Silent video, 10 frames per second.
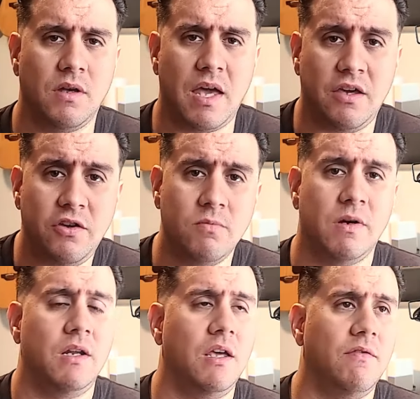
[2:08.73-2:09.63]
a
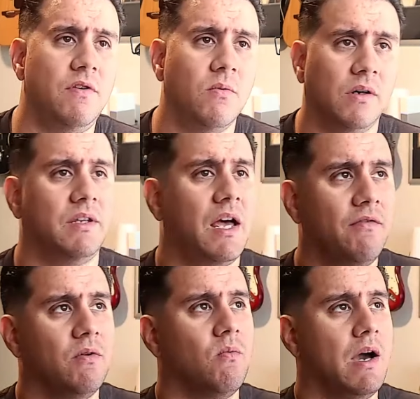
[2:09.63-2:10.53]
human if you want to
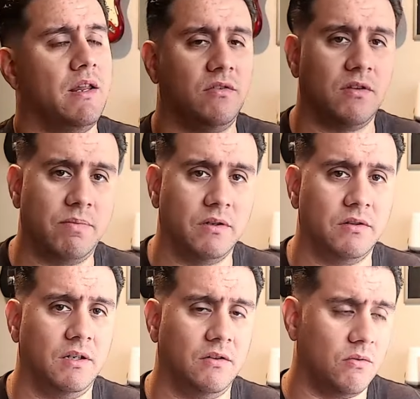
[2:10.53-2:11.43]
have the widest
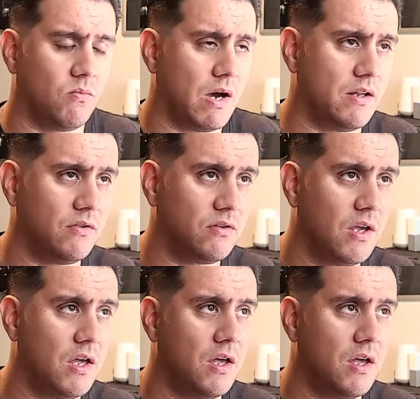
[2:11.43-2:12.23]
abilities, the widest